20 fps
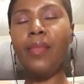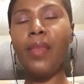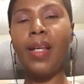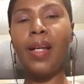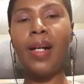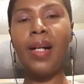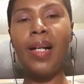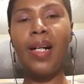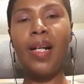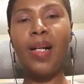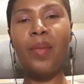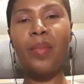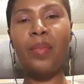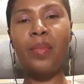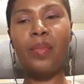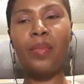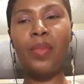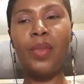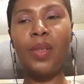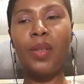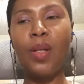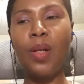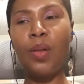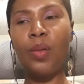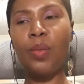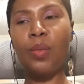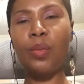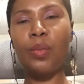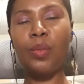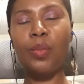What
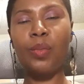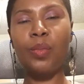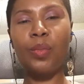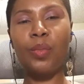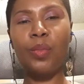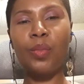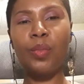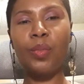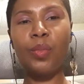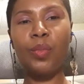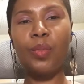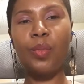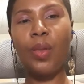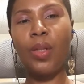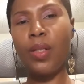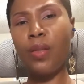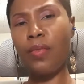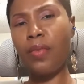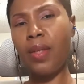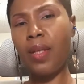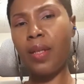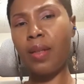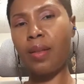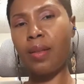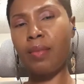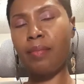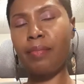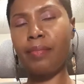do you think?